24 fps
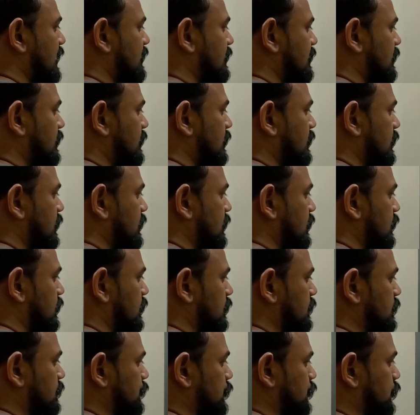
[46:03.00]
n,
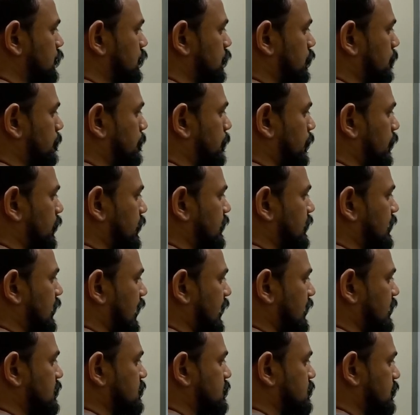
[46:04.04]

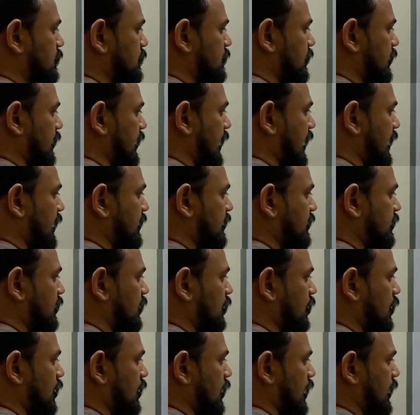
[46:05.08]
0.9 to the
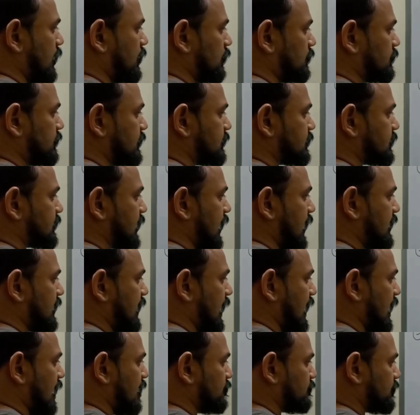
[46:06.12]
n, and on this
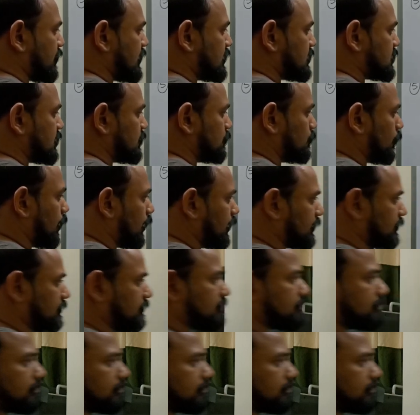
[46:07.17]
side I have 81.